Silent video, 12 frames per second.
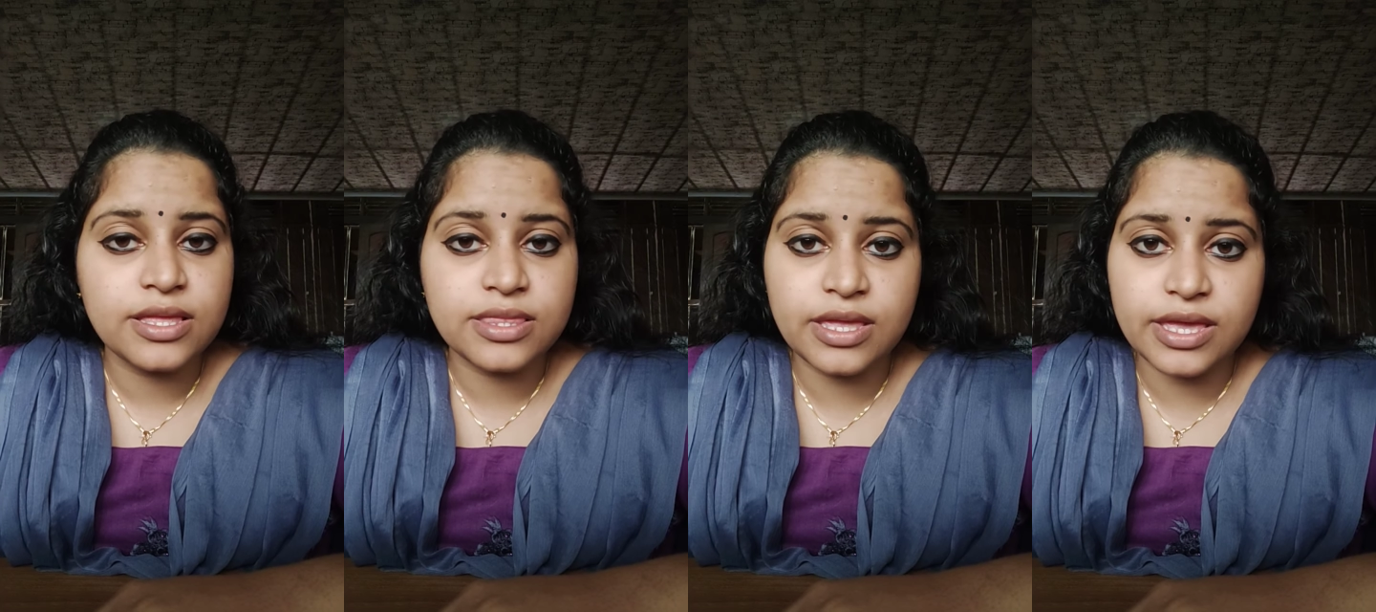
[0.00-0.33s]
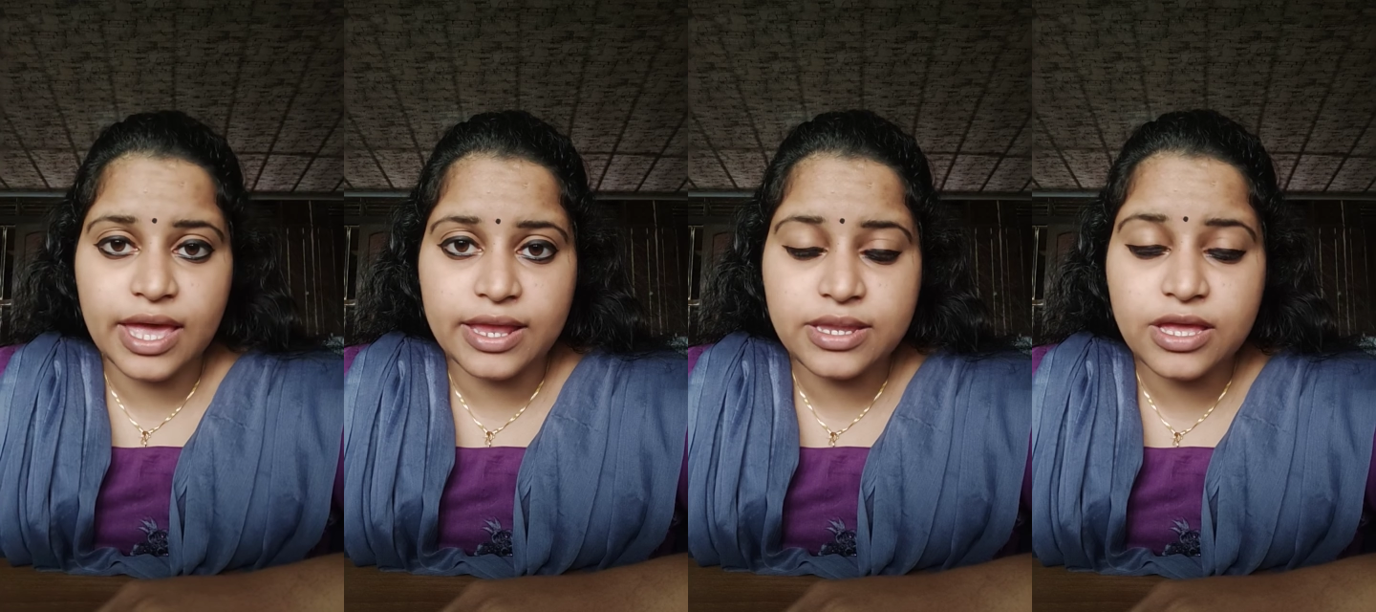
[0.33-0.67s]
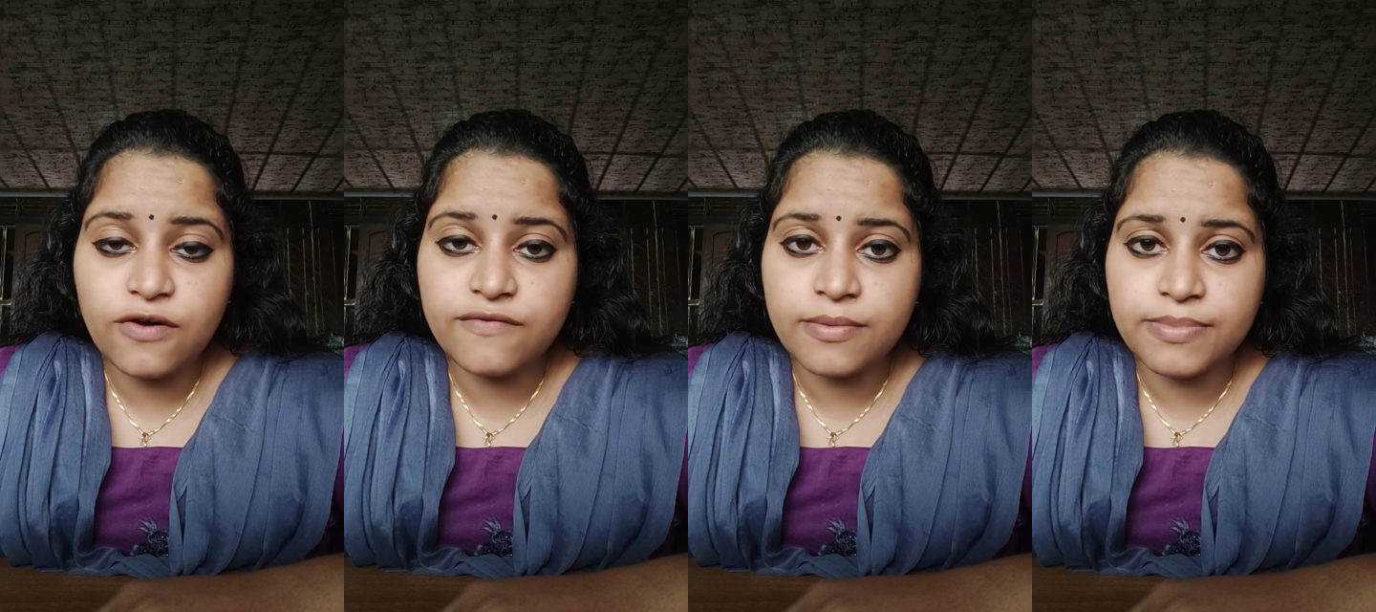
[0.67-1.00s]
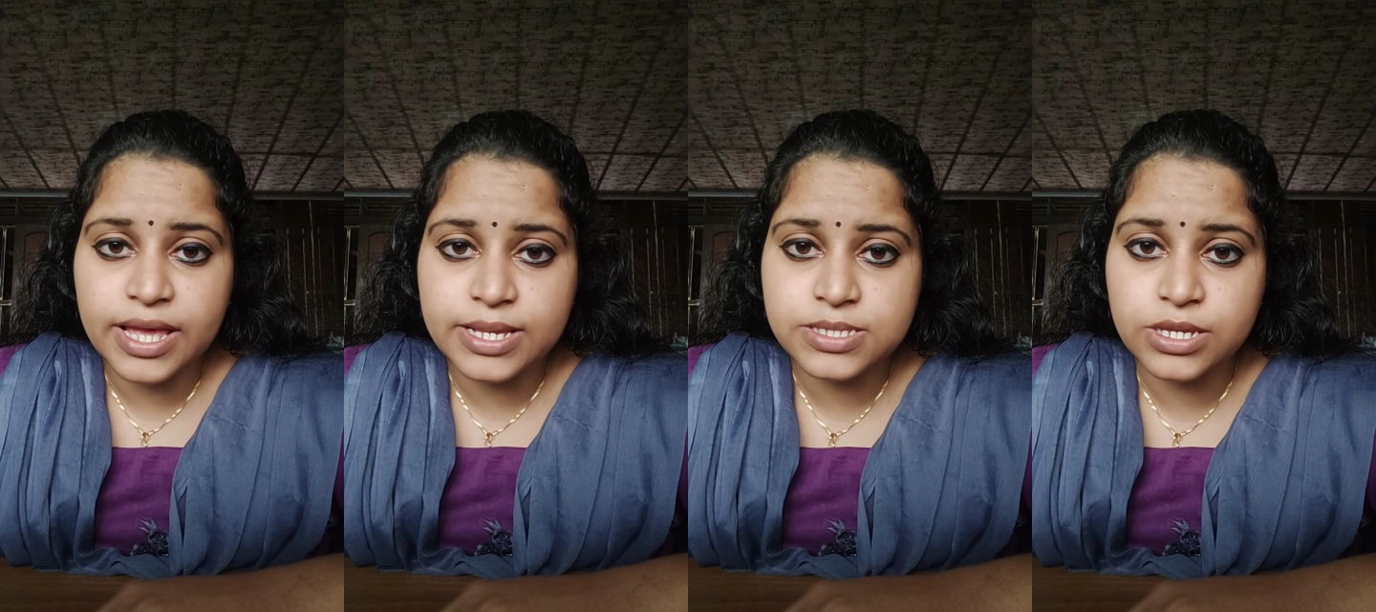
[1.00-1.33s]
the ending of the
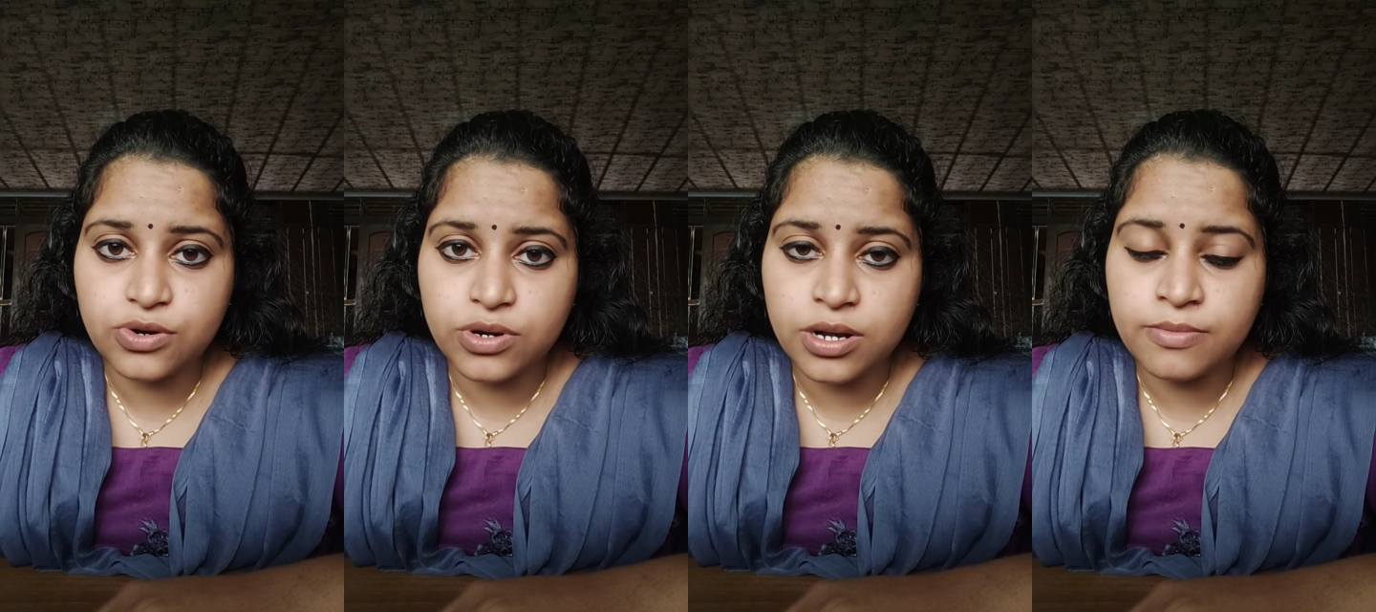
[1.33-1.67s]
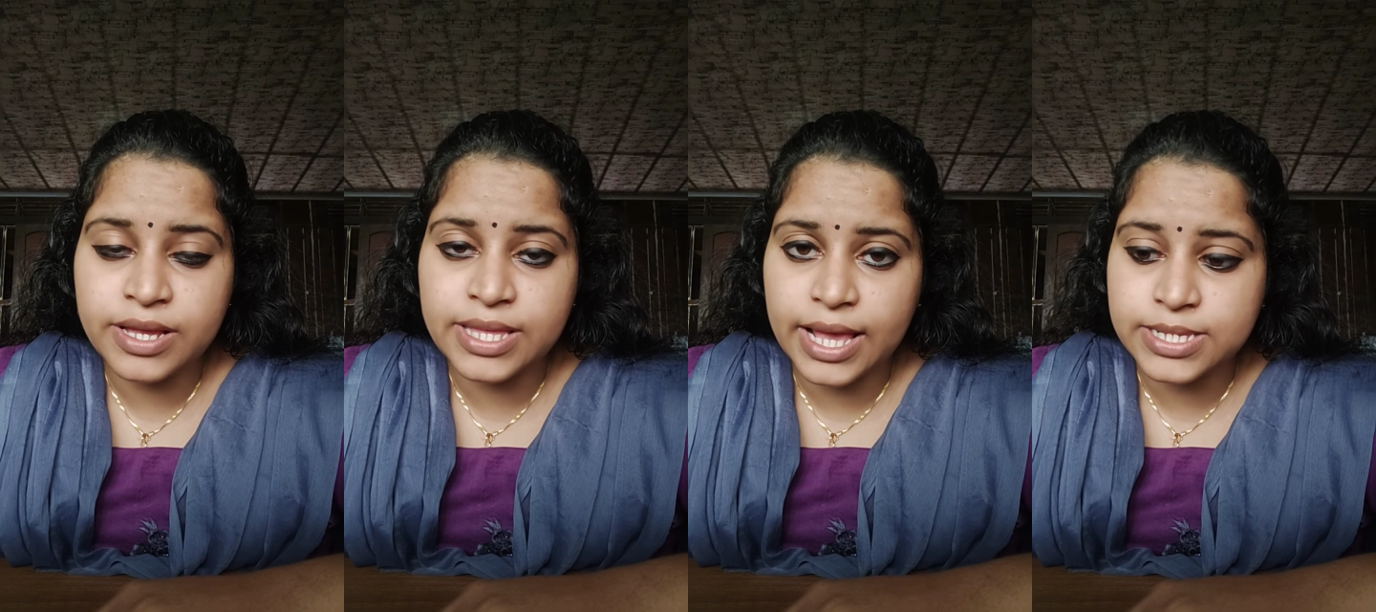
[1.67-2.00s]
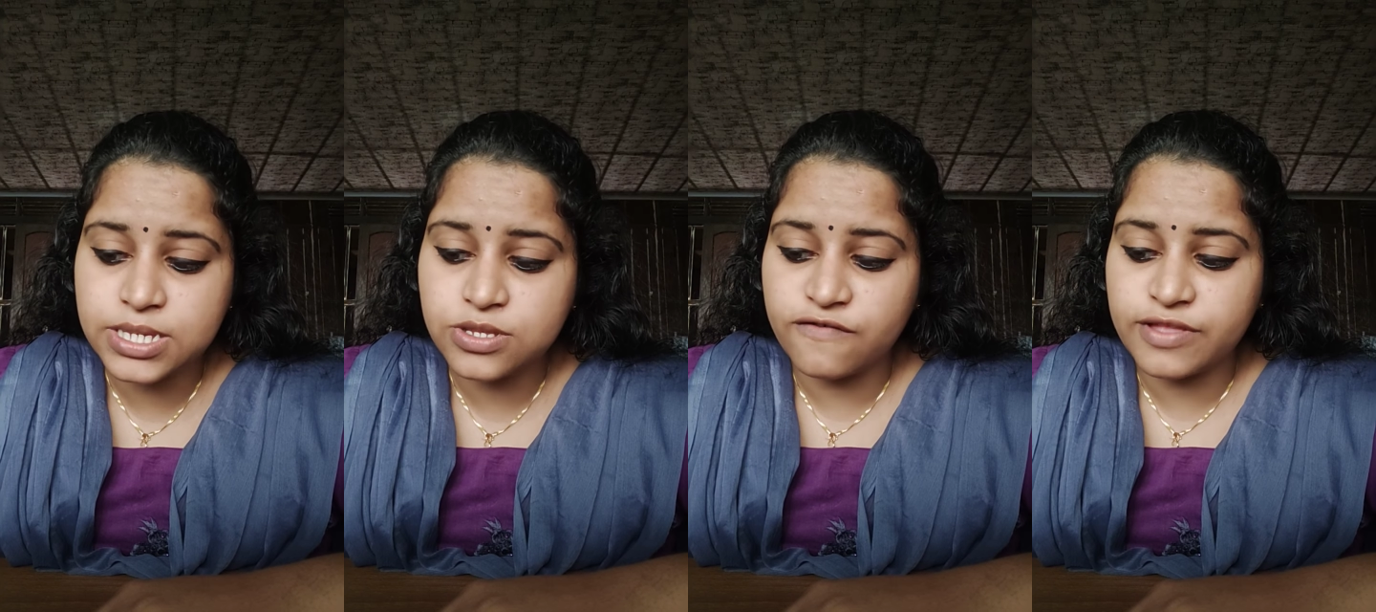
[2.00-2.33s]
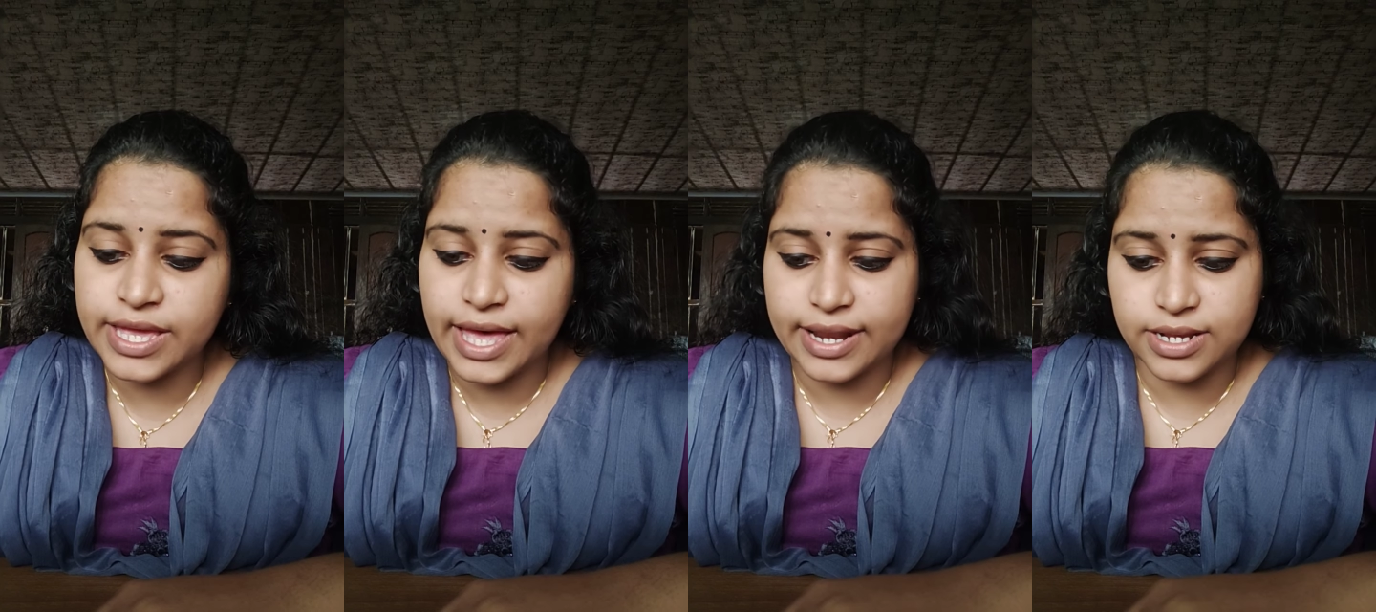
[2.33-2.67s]
play is denoted by the exit of
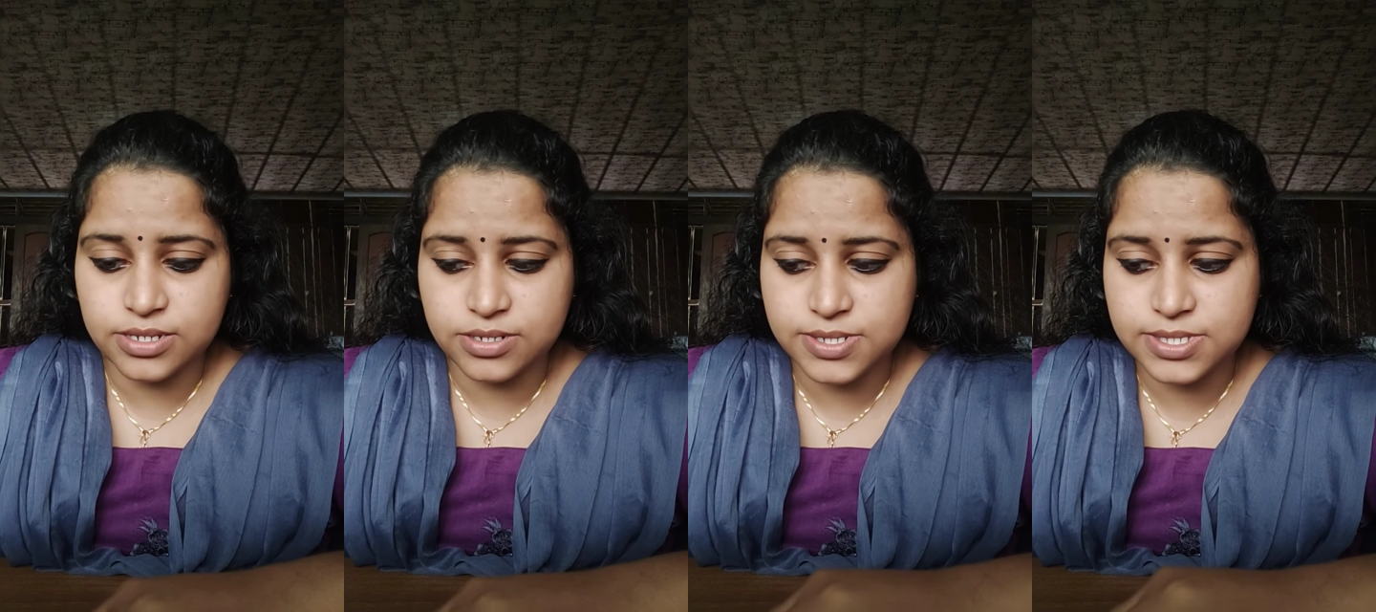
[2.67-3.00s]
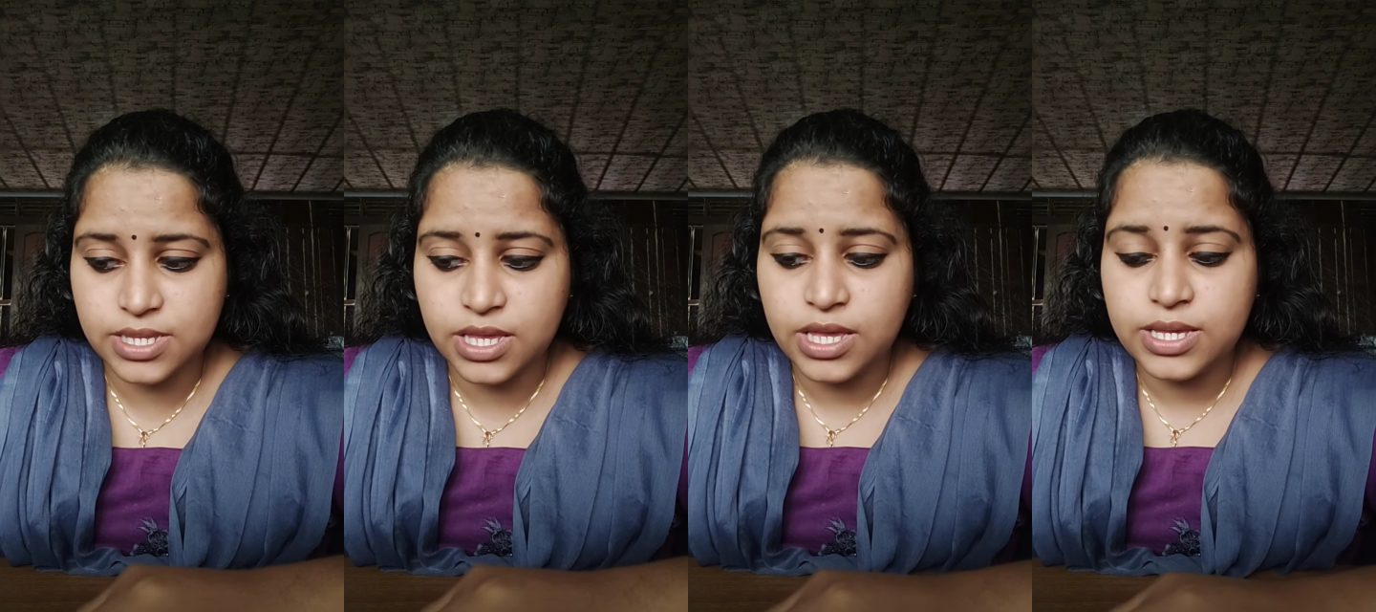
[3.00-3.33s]
the characters.